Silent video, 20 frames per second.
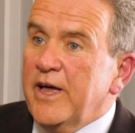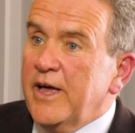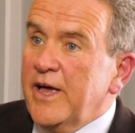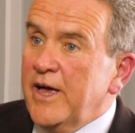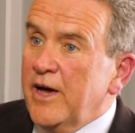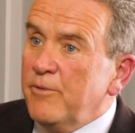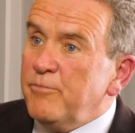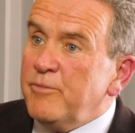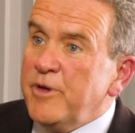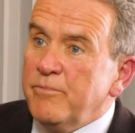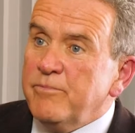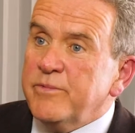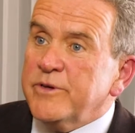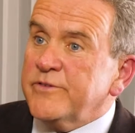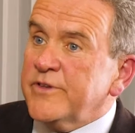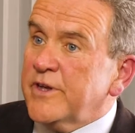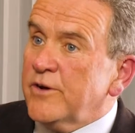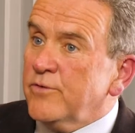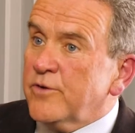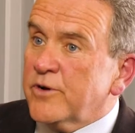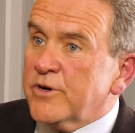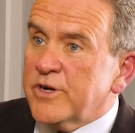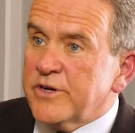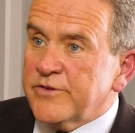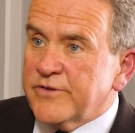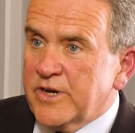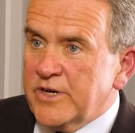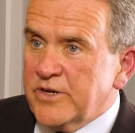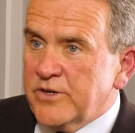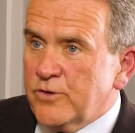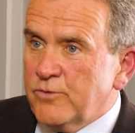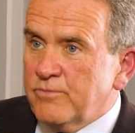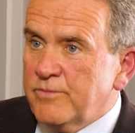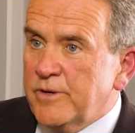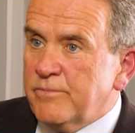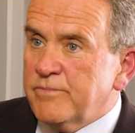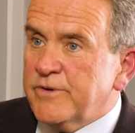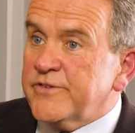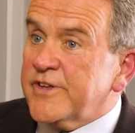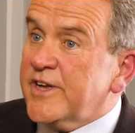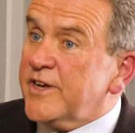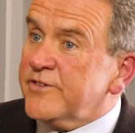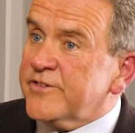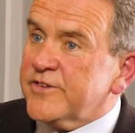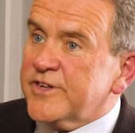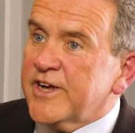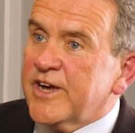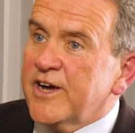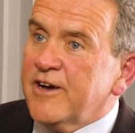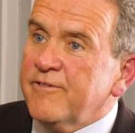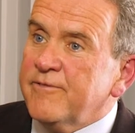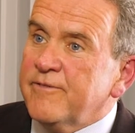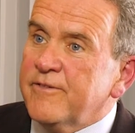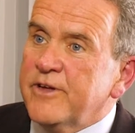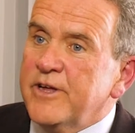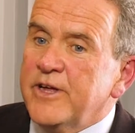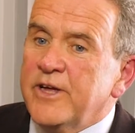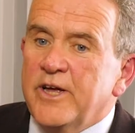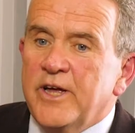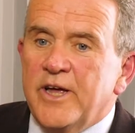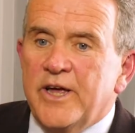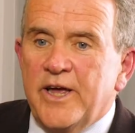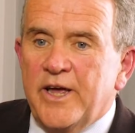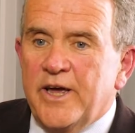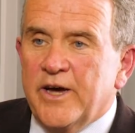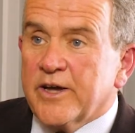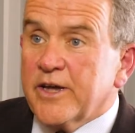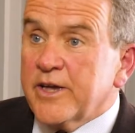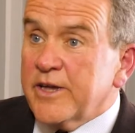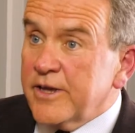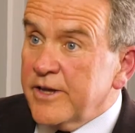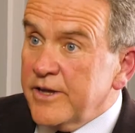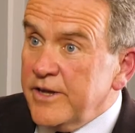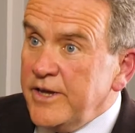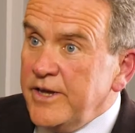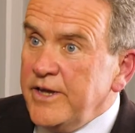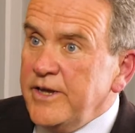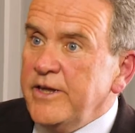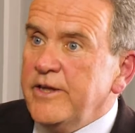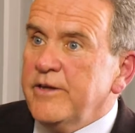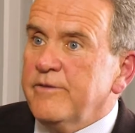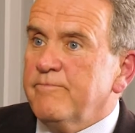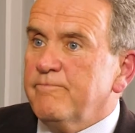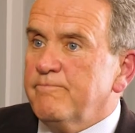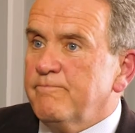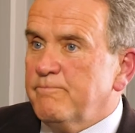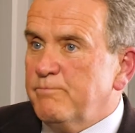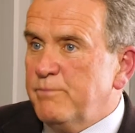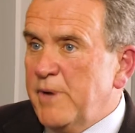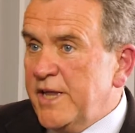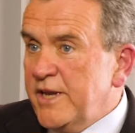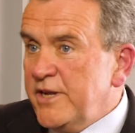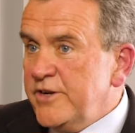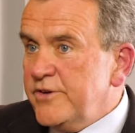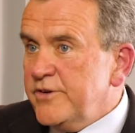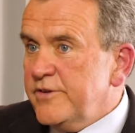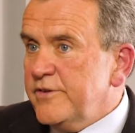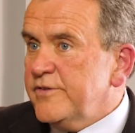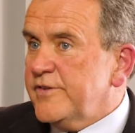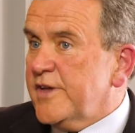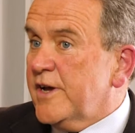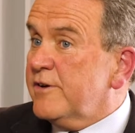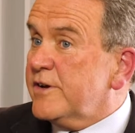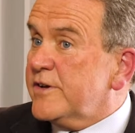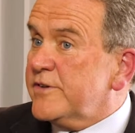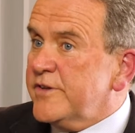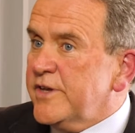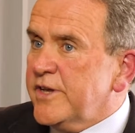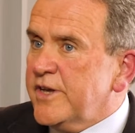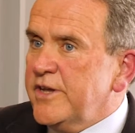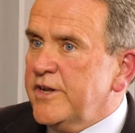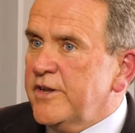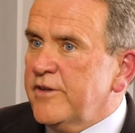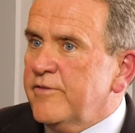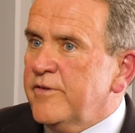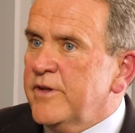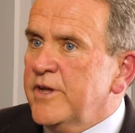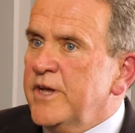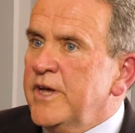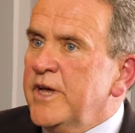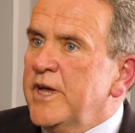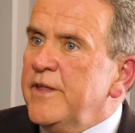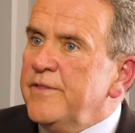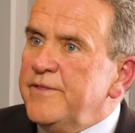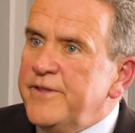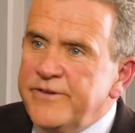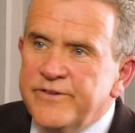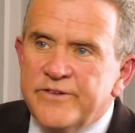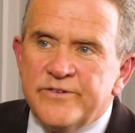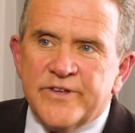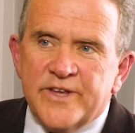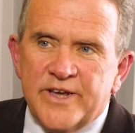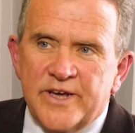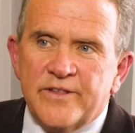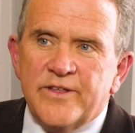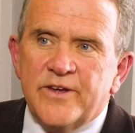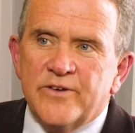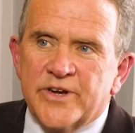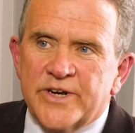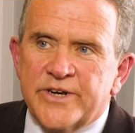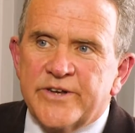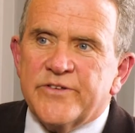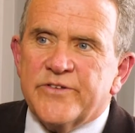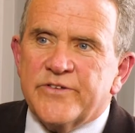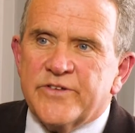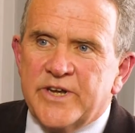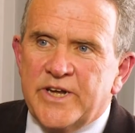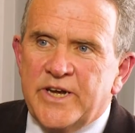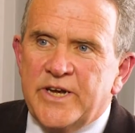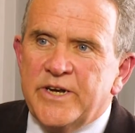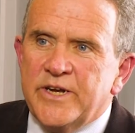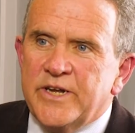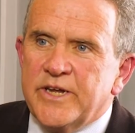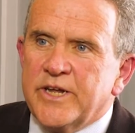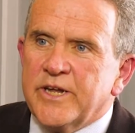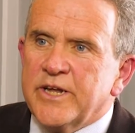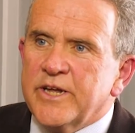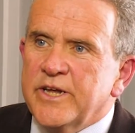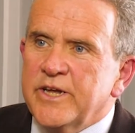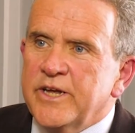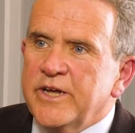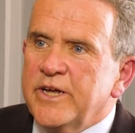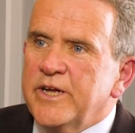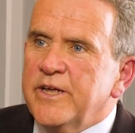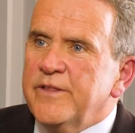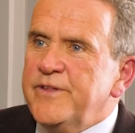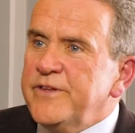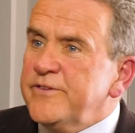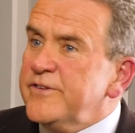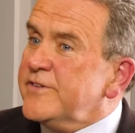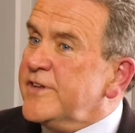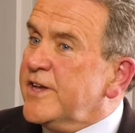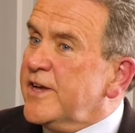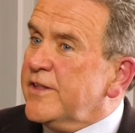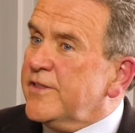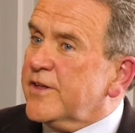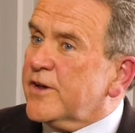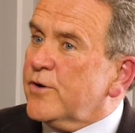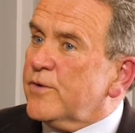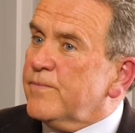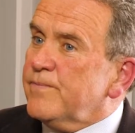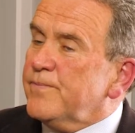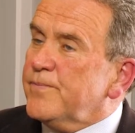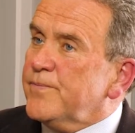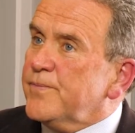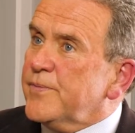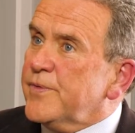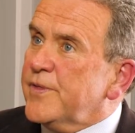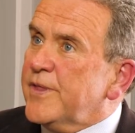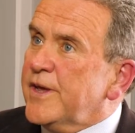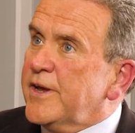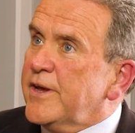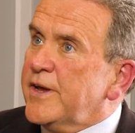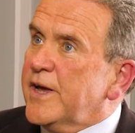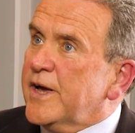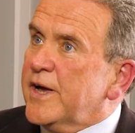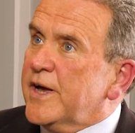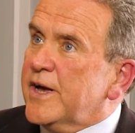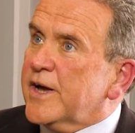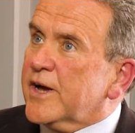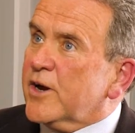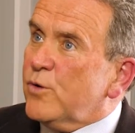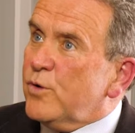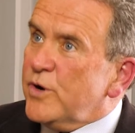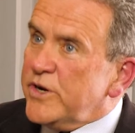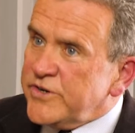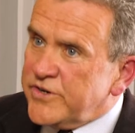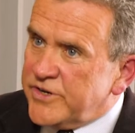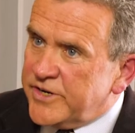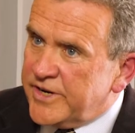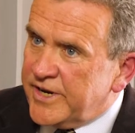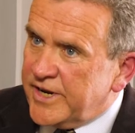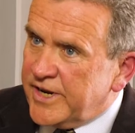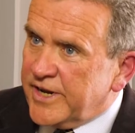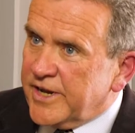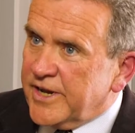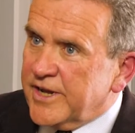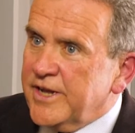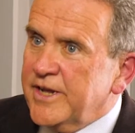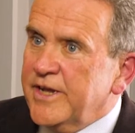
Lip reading: our members, our organisational members, our staff, our key managers, our executive, this is how they're understanding. This is how they are questioning.